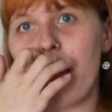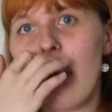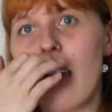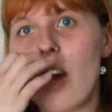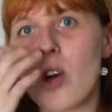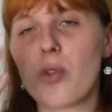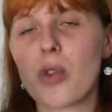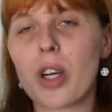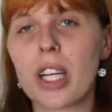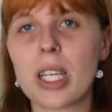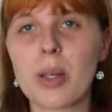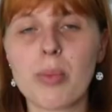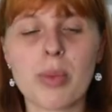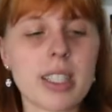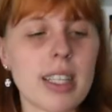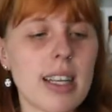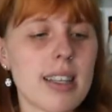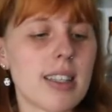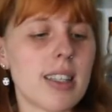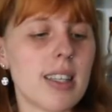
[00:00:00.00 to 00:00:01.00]
friendly
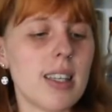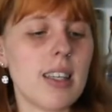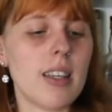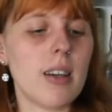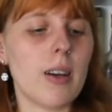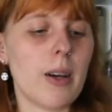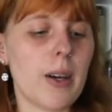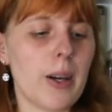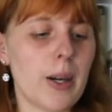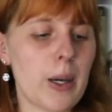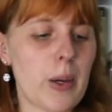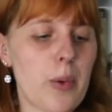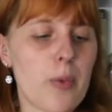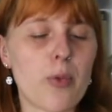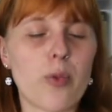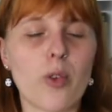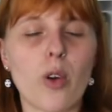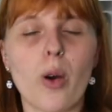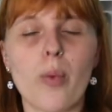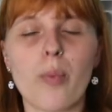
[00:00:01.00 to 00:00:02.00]
Mr. Z,
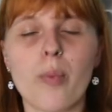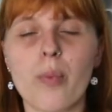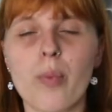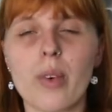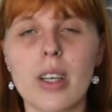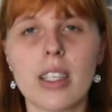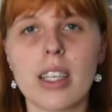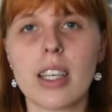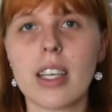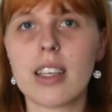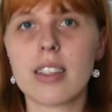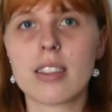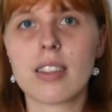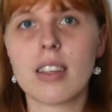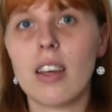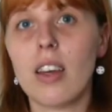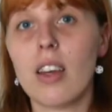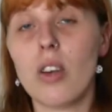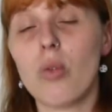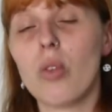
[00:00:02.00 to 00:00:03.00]
he's
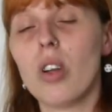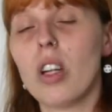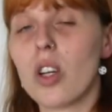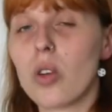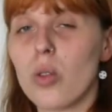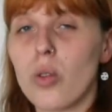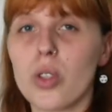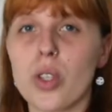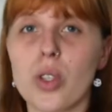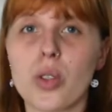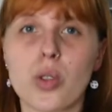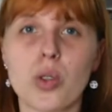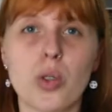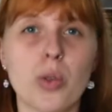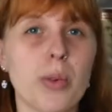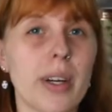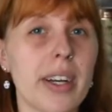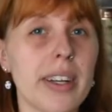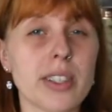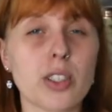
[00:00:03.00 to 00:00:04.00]
a really cool
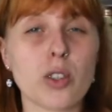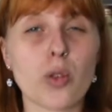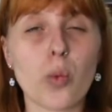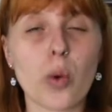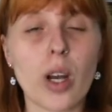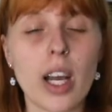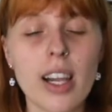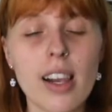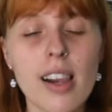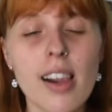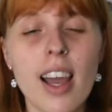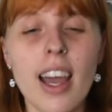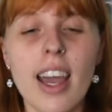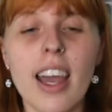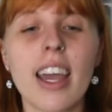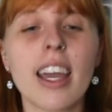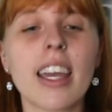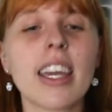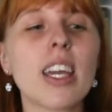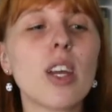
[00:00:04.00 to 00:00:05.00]
YouTuber as well.
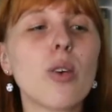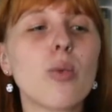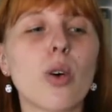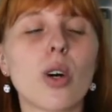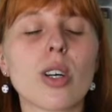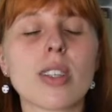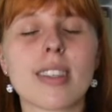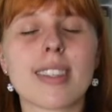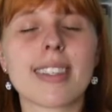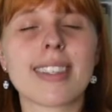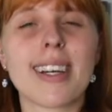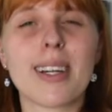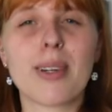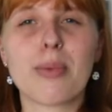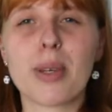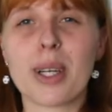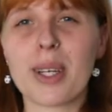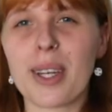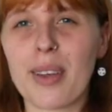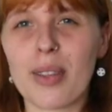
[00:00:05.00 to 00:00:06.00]
He was
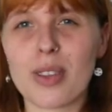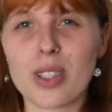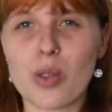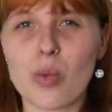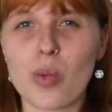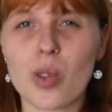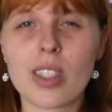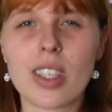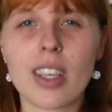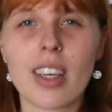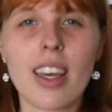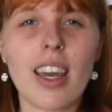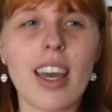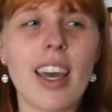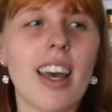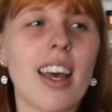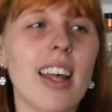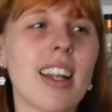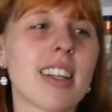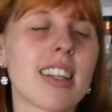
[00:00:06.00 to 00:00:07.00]
celebrating this whiskey
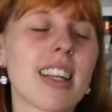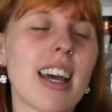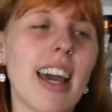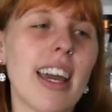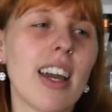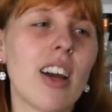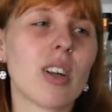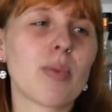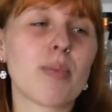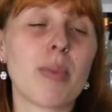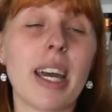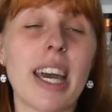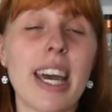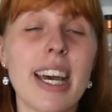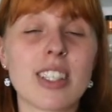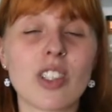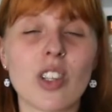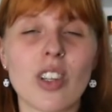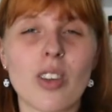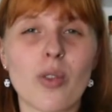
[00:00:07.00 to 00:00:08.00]
and I got my
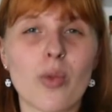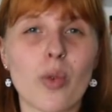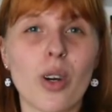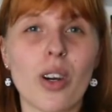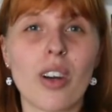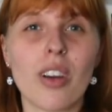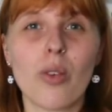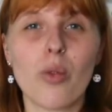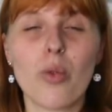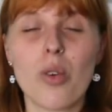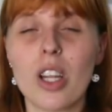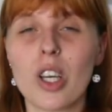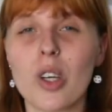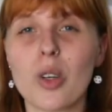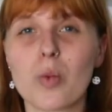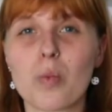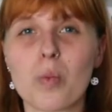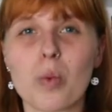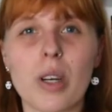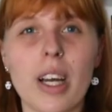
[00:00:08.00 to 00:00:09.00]
hands on it for a really
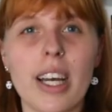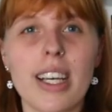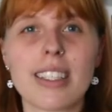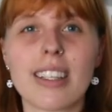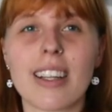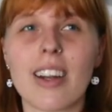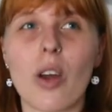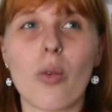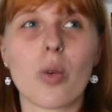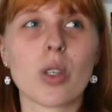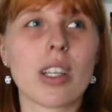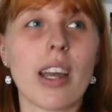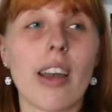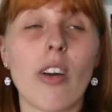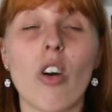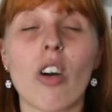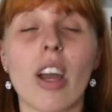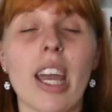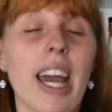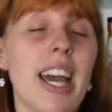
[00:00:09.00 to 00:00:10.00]
good price, and I was like,
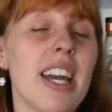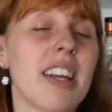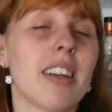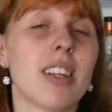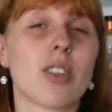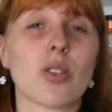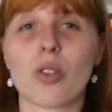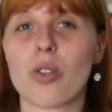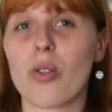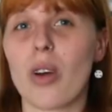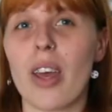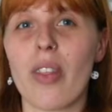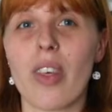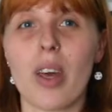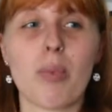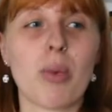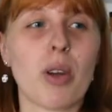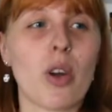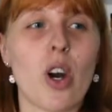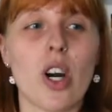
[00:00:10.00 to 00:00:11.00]
okay, I need to try
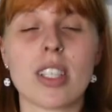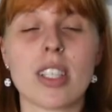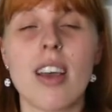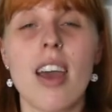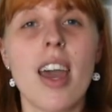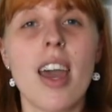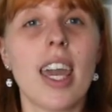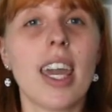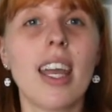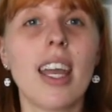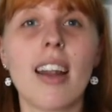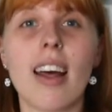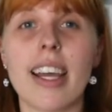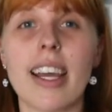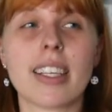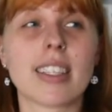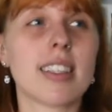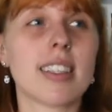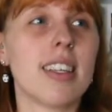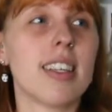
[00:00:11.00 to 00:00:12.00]
that because he
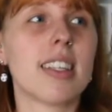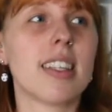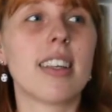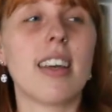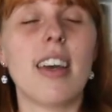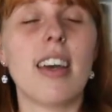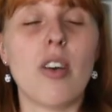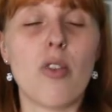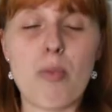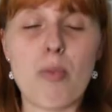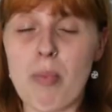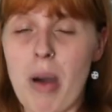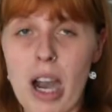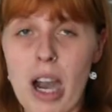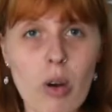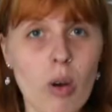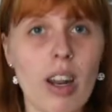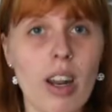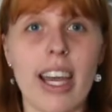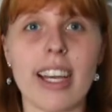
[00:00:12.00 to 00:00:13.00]
likes it,
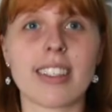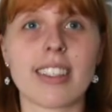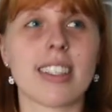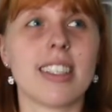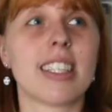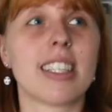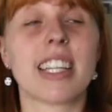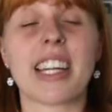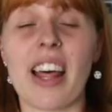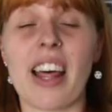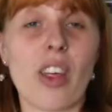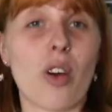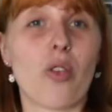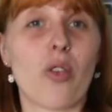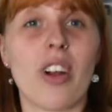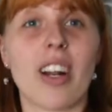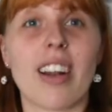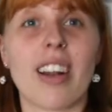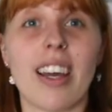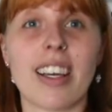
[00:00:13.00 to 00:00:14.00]
Marco likes it, another
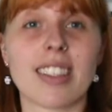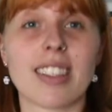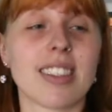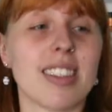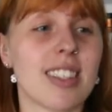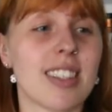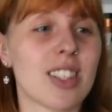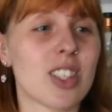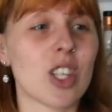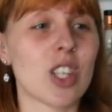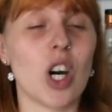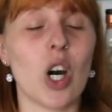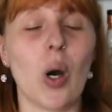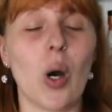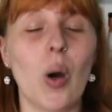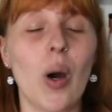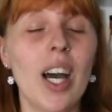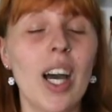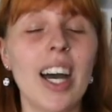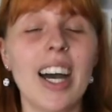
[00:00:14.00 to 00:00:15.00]
friend likes it,
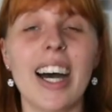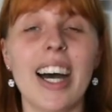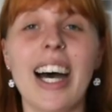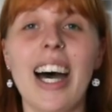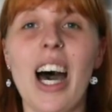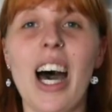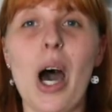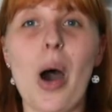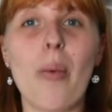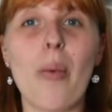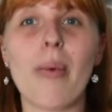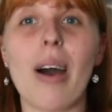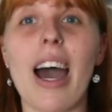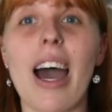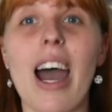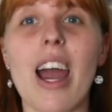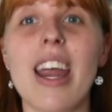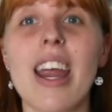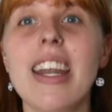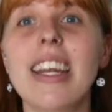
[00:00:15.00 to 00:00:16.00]
so
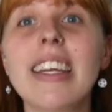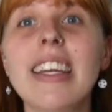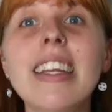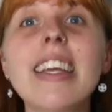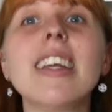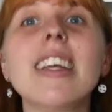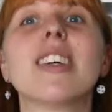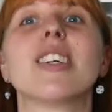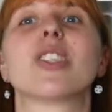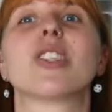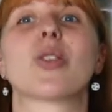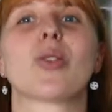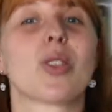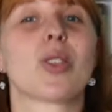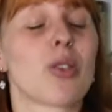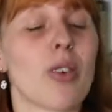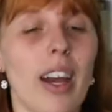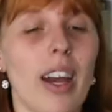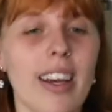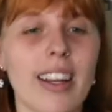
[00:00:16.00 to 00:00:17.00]
I needed to
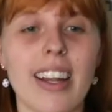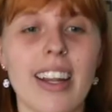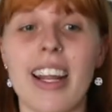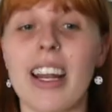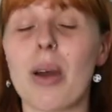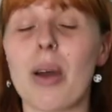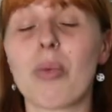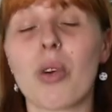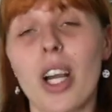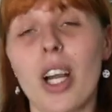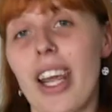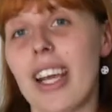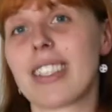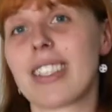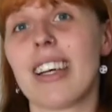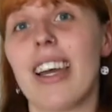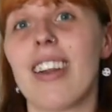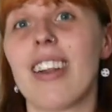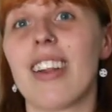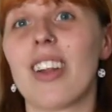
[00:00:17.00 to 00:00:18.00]
try it, and I'm really
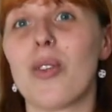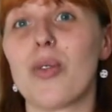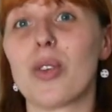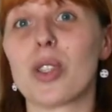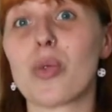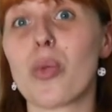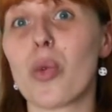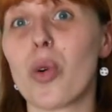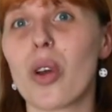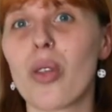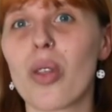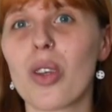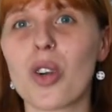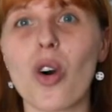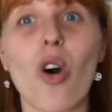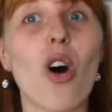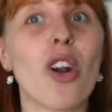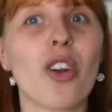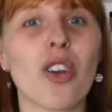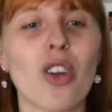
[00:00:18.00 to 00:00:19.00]
excited if it's worth it
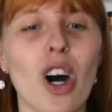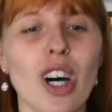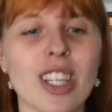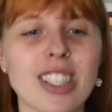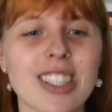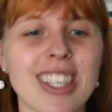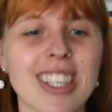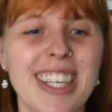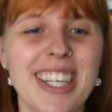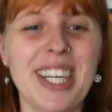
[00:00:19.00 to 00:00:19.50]
or not.